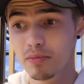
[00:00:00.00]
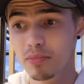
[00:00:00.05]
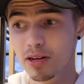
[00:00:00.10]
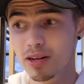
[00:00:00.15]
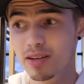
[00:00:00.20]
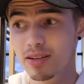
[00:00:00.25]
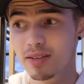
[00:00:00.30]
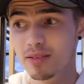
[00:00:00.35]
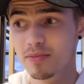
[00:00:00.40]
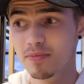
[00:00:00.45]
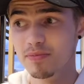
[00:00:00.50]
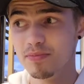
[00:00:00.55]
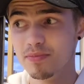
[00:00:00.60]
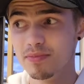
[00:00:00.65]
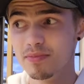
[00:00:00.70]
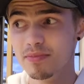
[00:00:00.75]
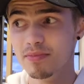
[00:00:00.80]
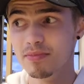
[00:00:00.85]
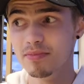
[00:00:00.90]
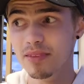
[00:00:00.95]
But
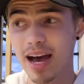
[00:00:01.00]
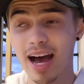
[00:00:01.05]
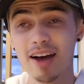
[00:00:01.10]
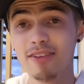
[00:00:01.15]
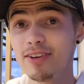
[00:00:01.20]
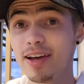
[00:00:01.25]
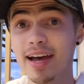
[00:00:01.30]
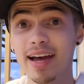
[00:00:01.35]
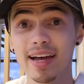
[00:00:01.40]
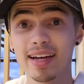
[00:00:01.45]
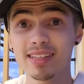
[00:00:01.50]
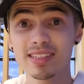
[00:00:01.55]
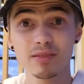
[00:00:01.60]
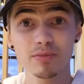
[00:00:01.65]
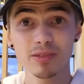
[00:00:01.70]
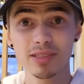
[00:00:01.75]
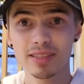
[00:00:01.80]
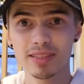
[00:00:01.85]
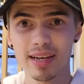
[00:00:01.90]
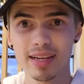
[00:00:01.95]
I've had
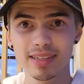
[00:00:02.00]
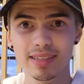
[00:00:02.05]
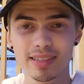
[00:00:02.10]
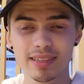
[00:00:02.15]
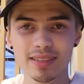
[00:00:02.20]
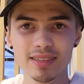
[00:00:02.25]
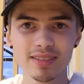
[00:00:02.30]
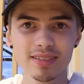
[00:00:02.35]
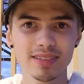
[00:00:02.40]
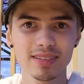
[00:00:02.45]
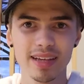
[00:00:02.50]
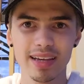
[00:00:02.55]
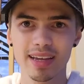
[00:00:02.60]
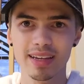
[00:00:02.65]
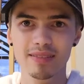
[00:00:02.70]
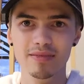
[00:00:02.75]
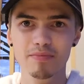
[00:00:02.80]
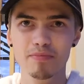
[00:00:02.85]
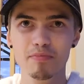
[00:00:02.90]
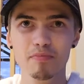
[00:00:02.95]
some of these ideas
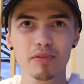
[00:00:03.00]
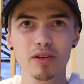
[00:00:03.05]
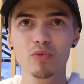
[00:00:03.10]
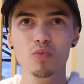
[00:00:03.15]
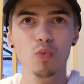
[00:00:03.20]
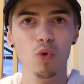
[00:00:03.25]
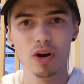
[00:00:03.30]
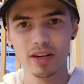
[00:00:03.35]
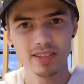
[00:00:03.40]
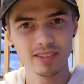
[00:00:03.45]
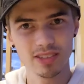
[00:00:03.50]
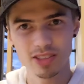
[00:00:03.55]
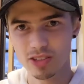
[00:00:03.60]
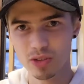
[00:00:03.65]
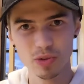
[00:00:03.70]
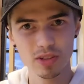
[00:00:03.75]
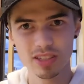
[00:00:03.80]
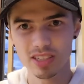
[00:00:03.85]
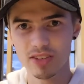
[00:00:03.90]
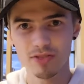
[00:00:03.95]
and been wanting to
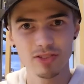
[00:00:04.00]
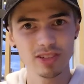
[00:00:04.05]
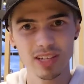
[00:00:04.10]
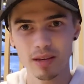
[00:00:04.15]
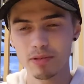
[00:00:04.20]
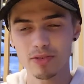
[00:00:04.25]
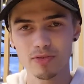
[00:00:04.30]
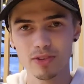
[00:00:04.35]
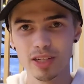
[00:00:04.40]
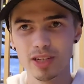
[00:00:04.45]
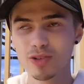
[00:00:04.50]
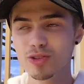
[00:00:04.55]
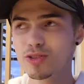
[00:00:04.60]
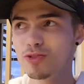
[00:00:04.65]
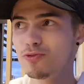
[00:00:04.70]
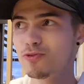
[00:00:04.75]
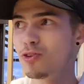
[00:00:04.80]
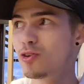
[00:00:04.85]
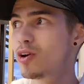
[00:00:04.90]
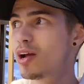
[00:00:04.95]
do these different types of
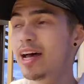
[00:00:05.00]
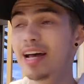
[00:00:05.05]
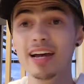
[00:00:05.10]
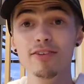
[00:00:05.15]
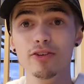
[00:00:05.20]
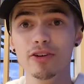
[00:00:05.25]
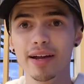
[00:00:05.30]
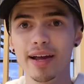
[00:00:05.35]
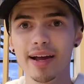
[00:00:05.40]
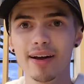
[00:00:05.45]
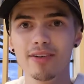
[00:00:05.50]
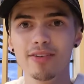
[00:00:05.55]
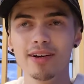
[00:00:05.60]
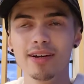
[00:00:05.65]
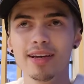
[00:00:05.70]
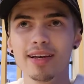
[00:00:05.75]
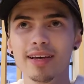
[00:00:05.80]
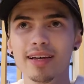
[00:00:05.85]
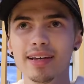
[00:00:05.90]
videos forever now.